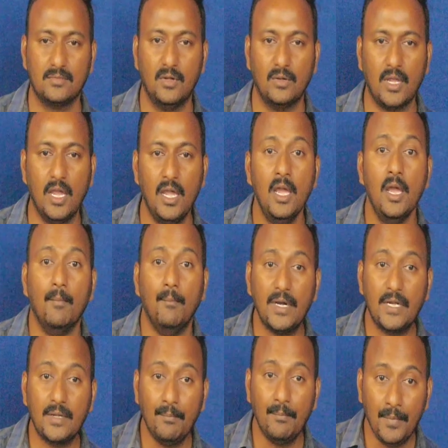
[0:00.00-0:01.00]
Okay,
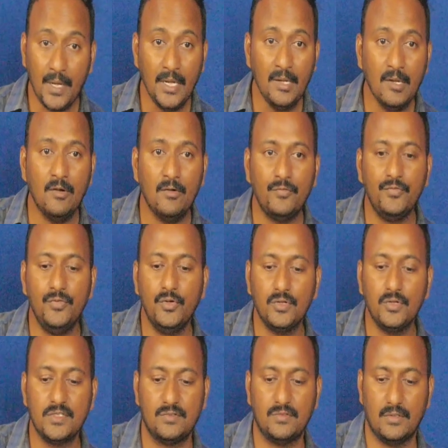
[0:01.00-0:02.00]
but mean of
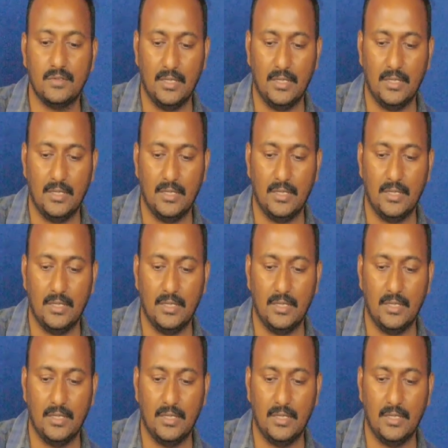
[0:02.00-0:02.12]
those